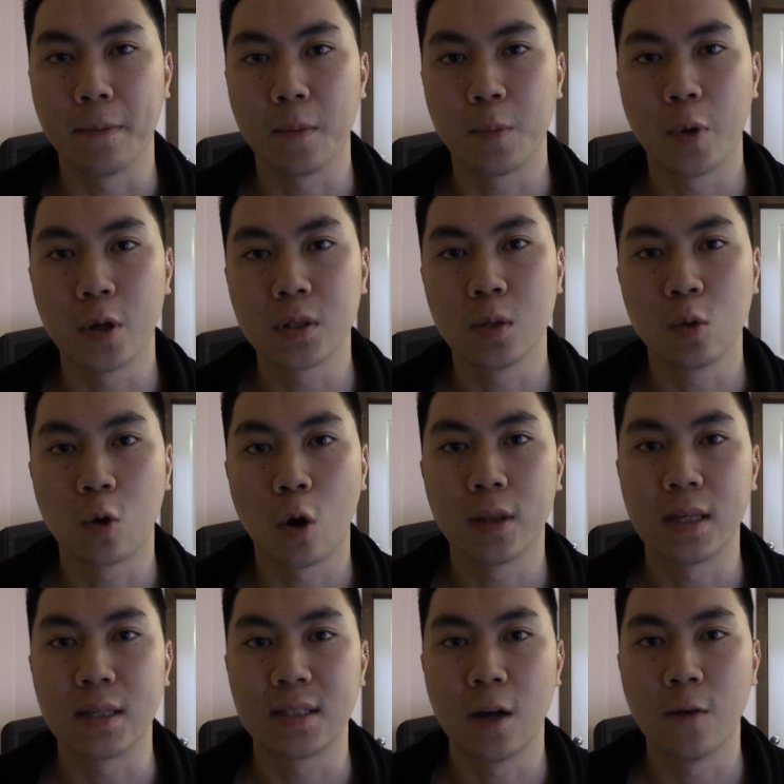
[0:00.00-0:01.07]
personal
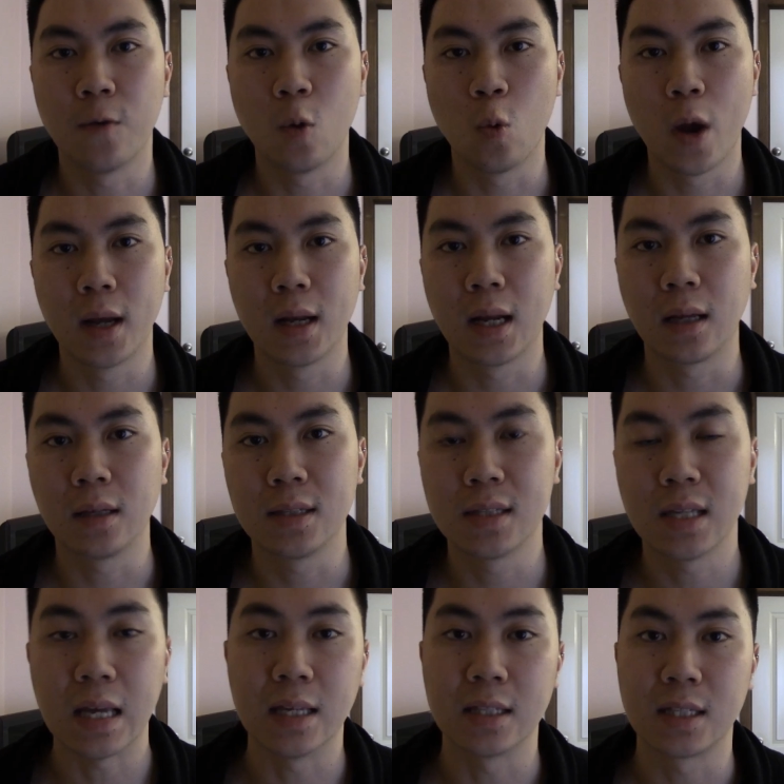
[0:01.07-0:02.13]
growth and
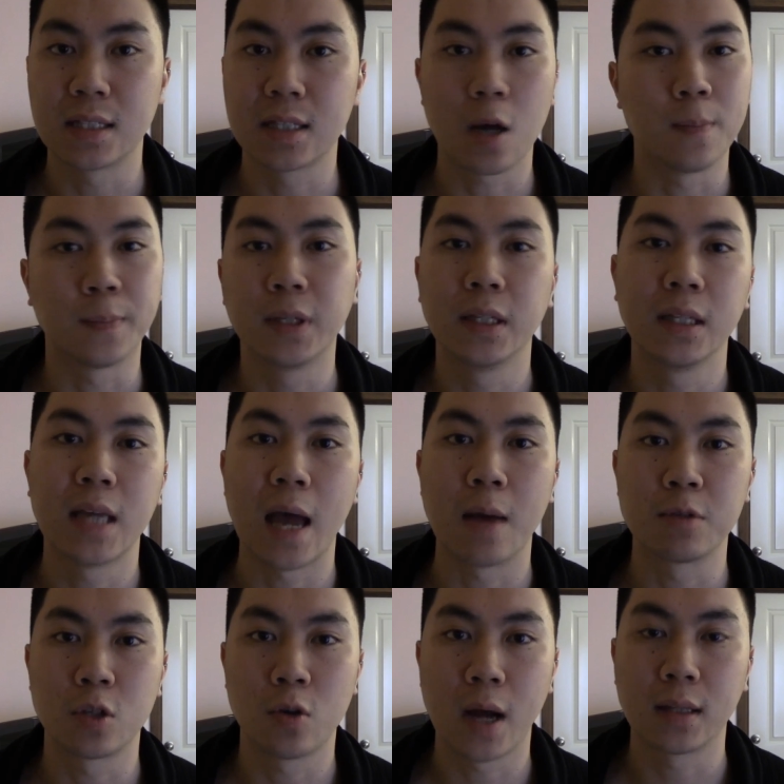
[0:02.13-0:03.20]
self-awareness is just completely
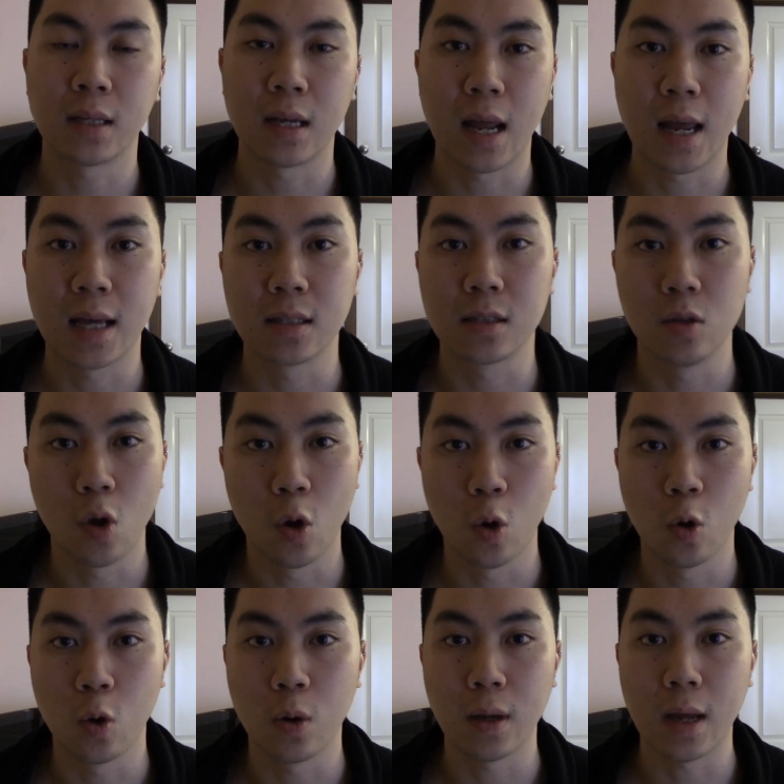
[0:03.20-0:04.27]
abstract and has
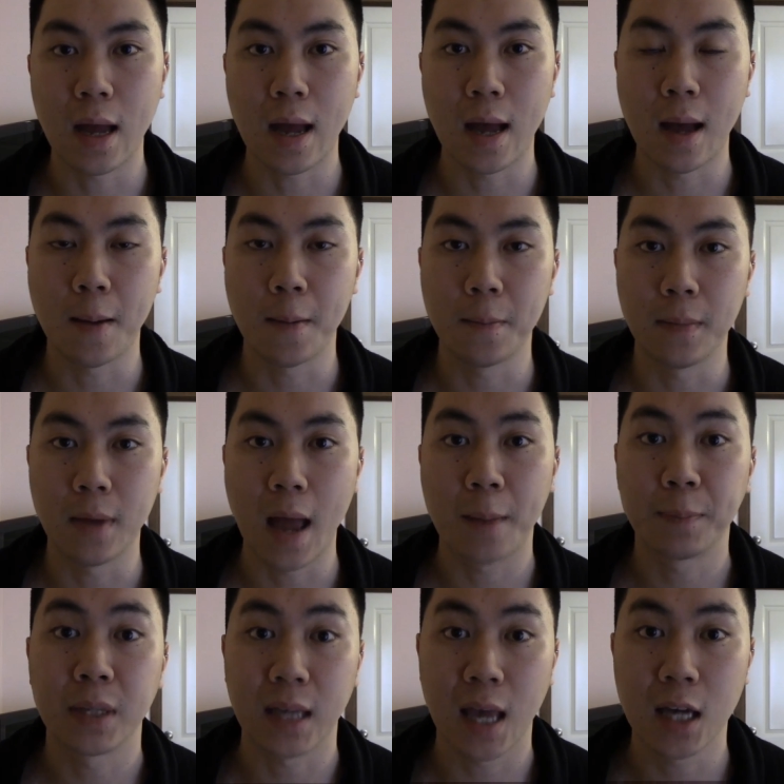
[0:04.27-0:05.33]
no
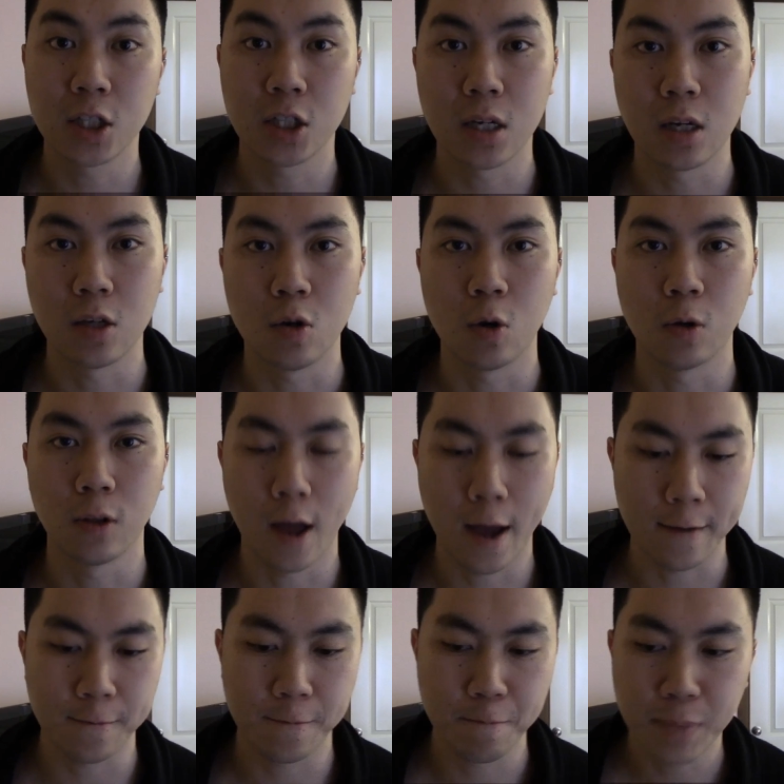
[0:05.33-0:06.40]
application in your
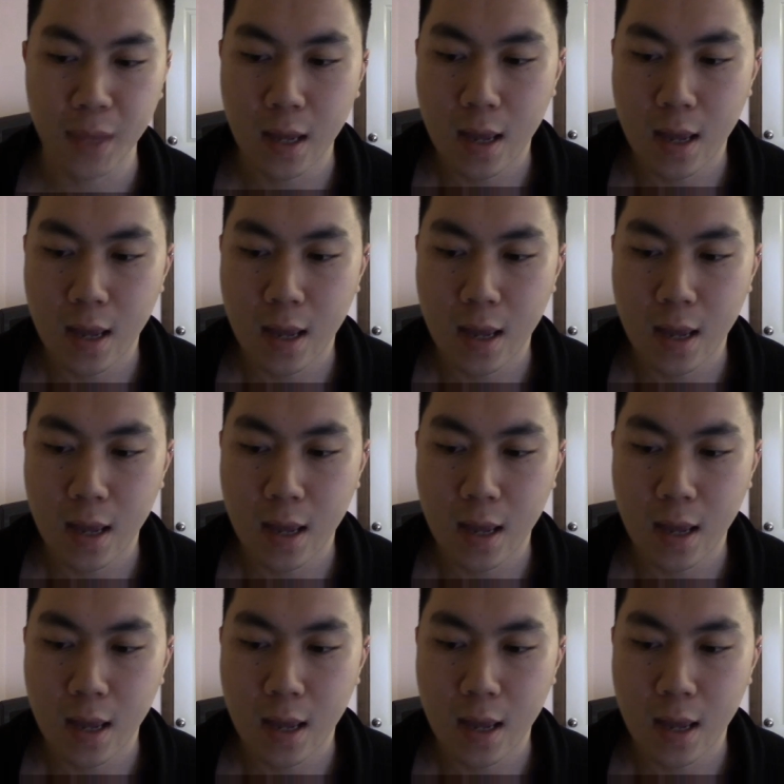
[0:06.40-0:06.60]
life.